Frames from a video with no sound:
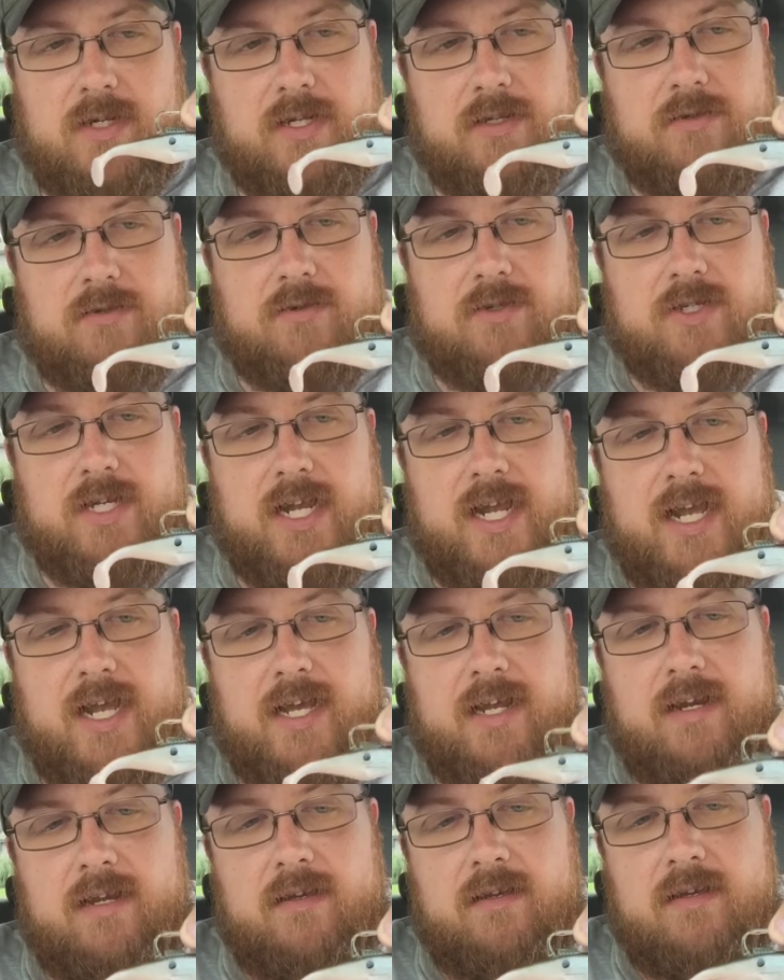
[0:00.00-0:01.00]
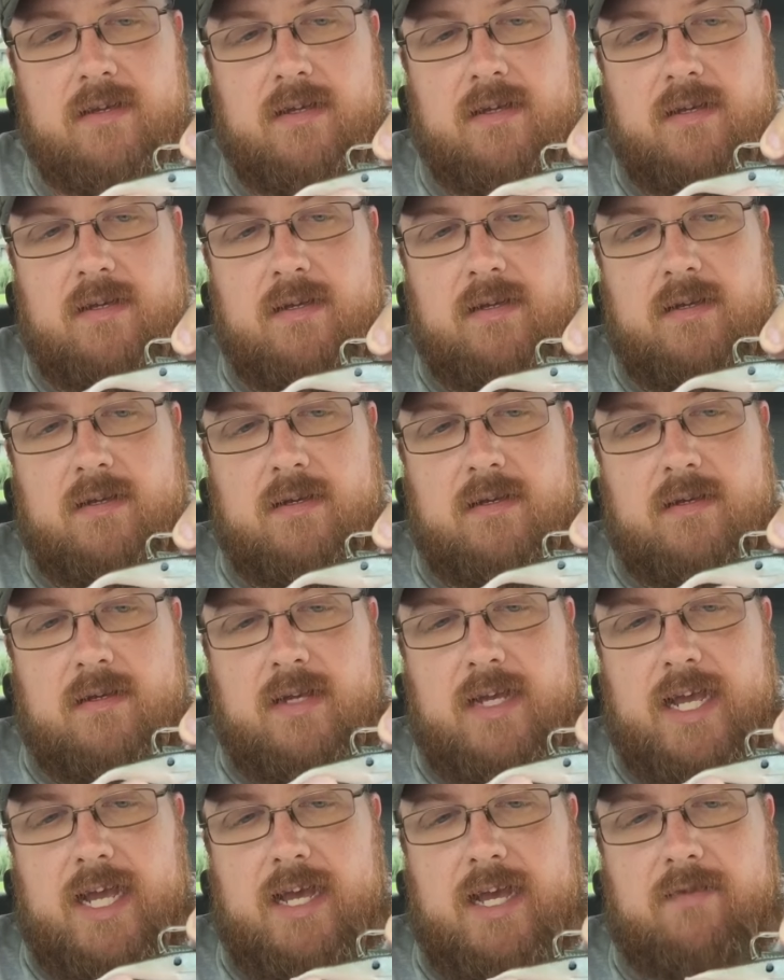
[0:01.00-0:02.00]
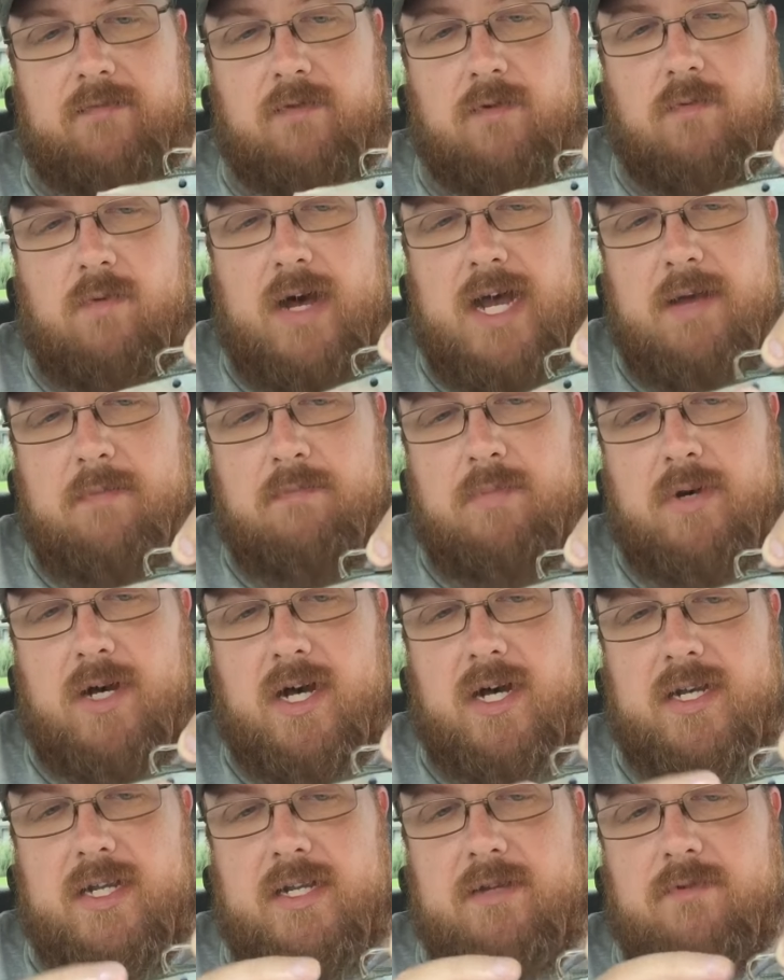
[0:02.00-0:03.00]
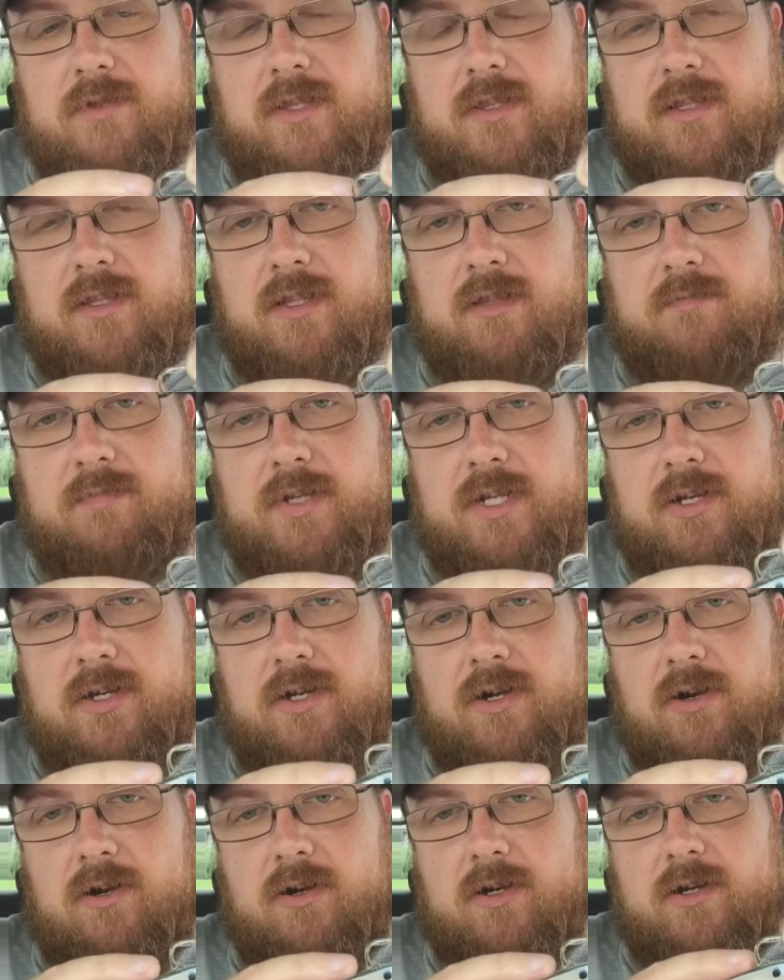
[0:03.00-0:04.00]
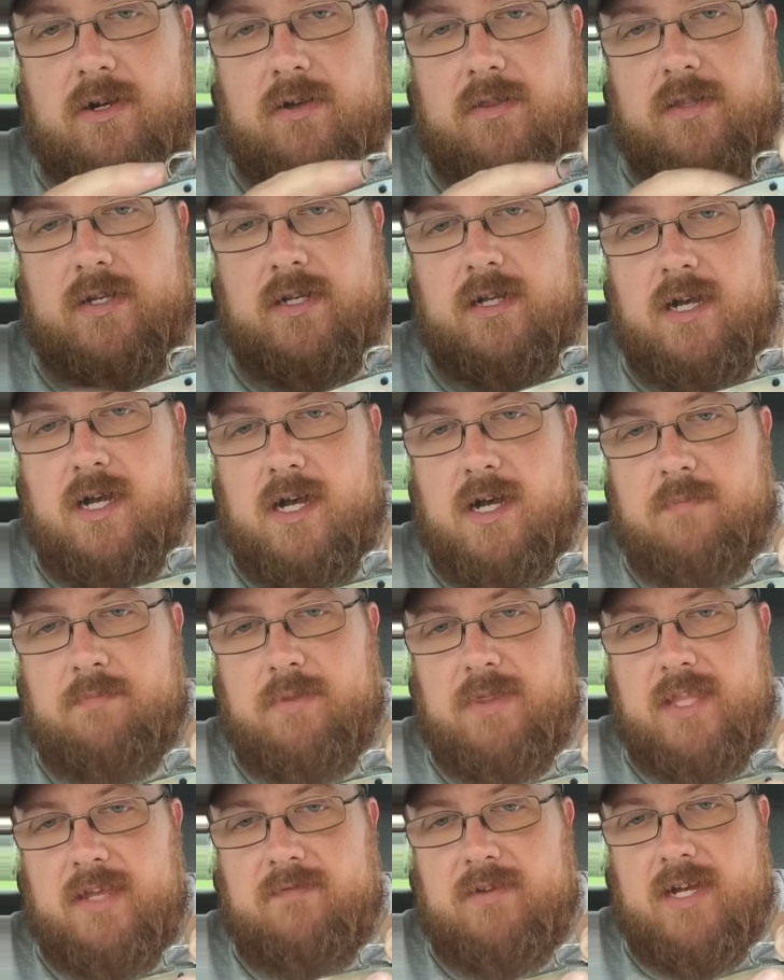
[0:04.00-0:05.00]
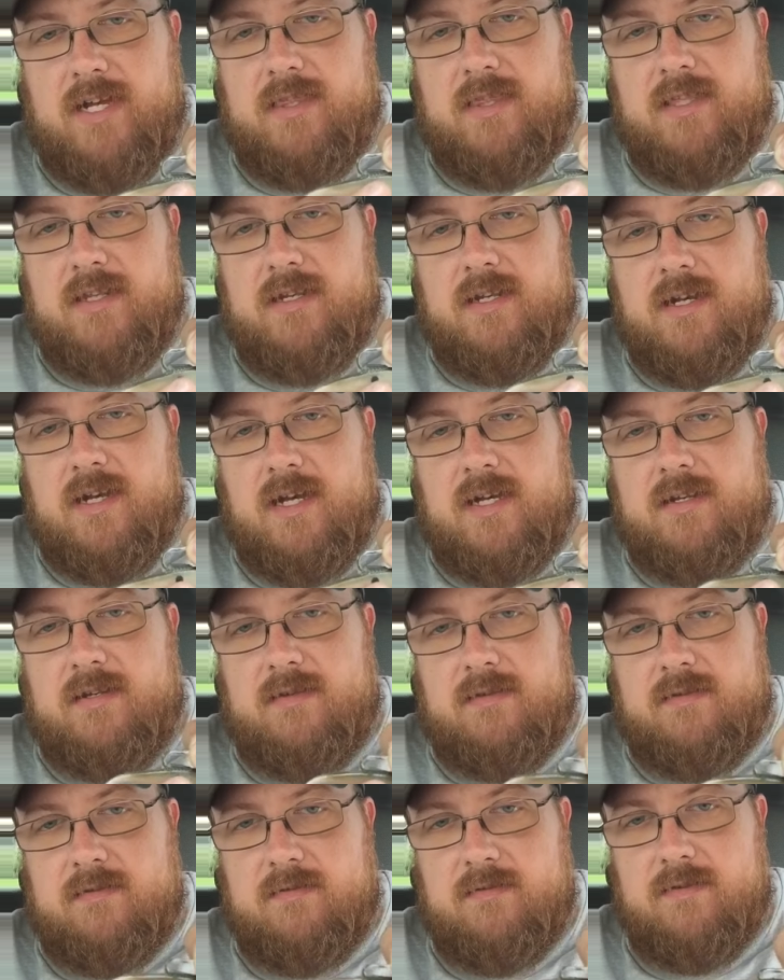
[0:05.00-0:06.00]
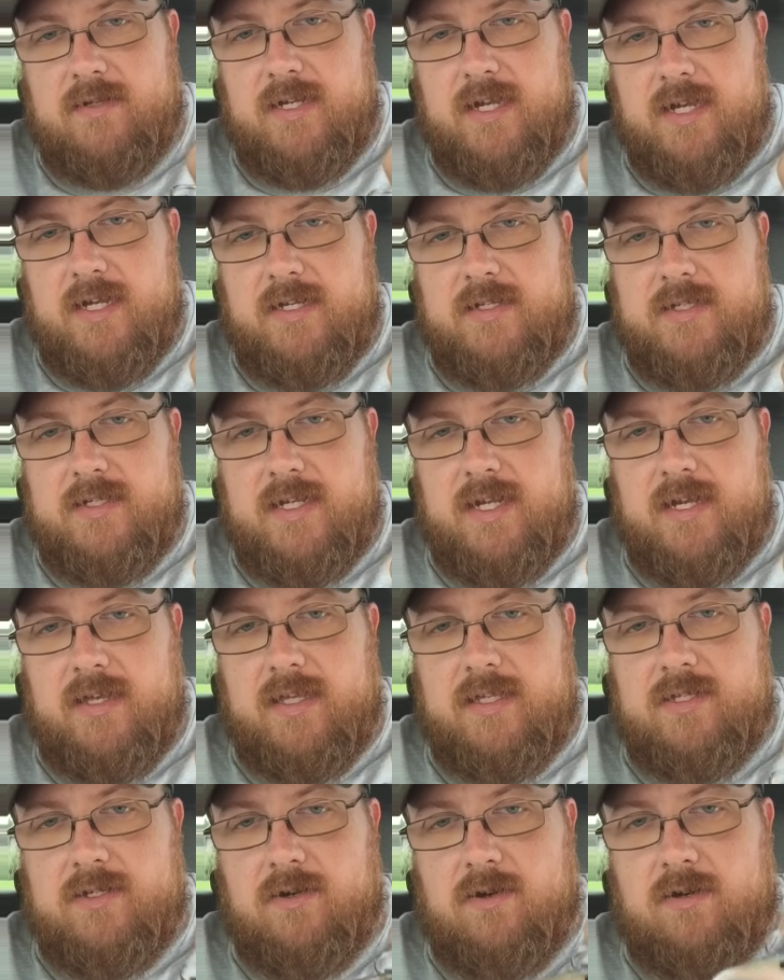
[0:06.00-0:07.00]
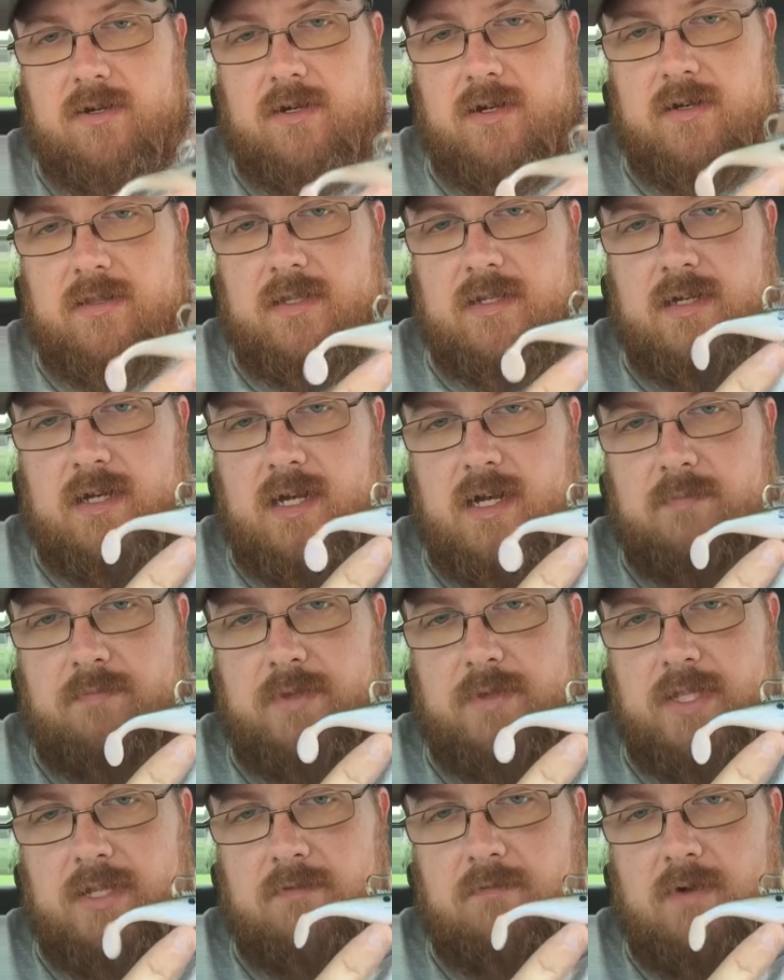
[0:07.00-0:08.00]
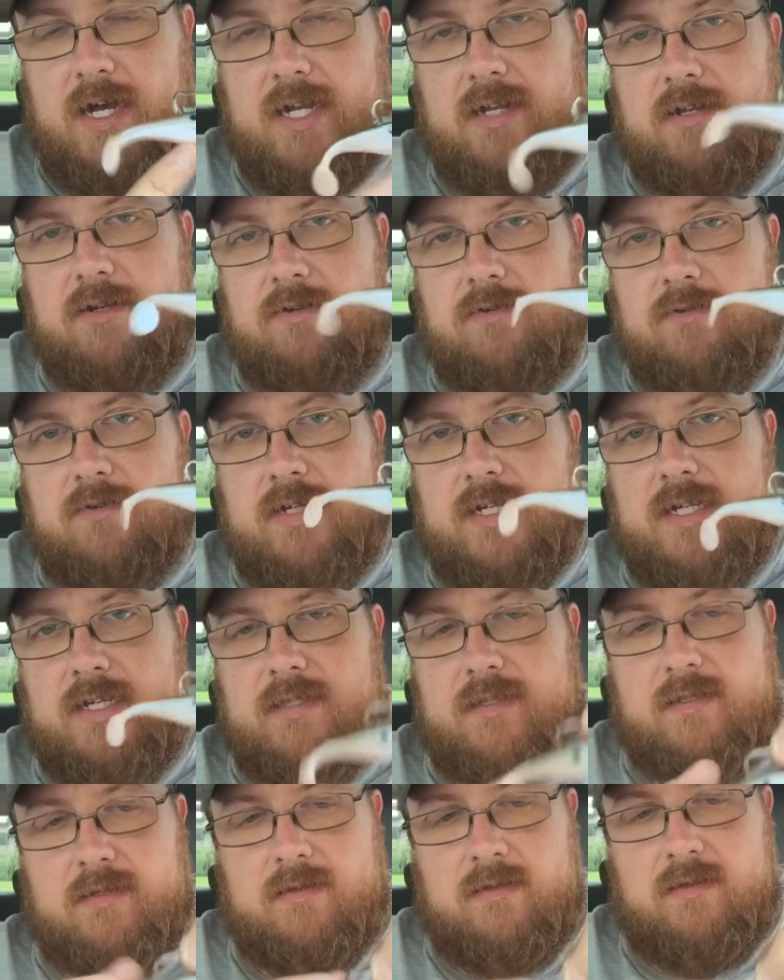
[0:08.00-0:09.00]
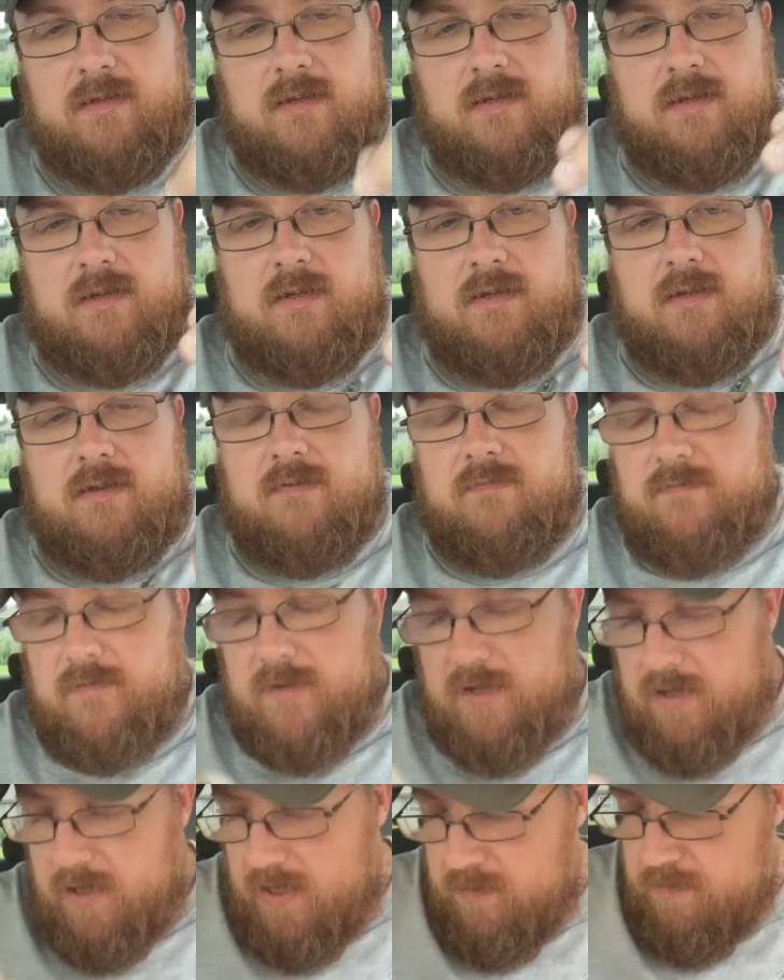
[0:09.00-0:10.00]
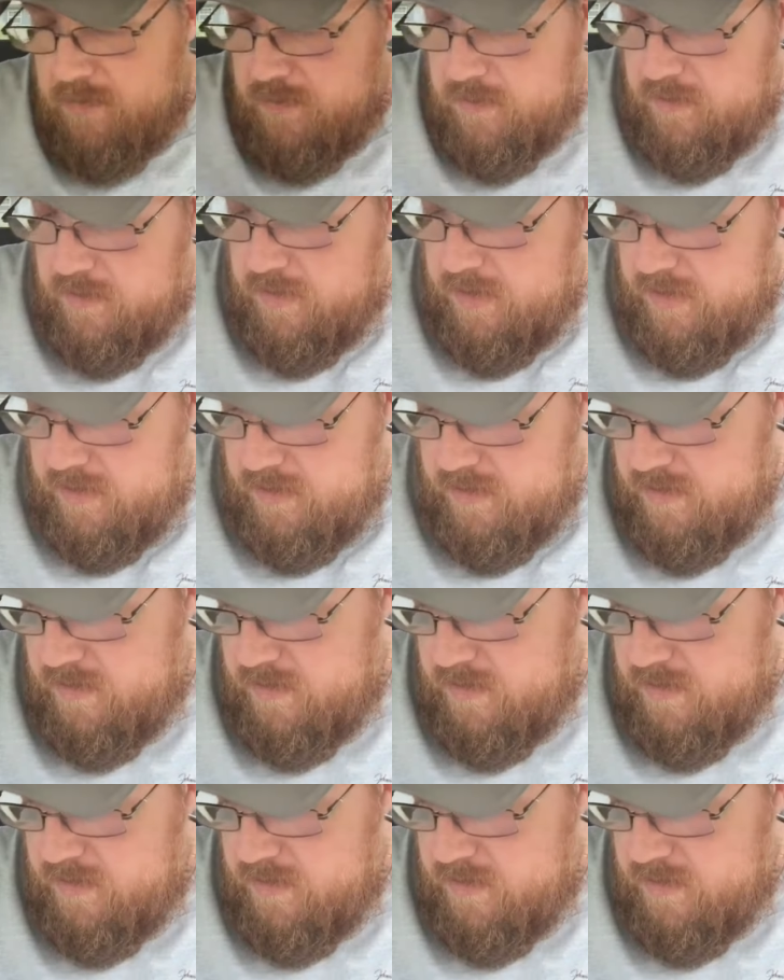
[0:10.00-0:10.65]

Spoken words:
Gizzard shad have a white body with a little bit of dark on the top, and they've got the dot. Okay, see how that's dark on the top and then white underneath. Very important.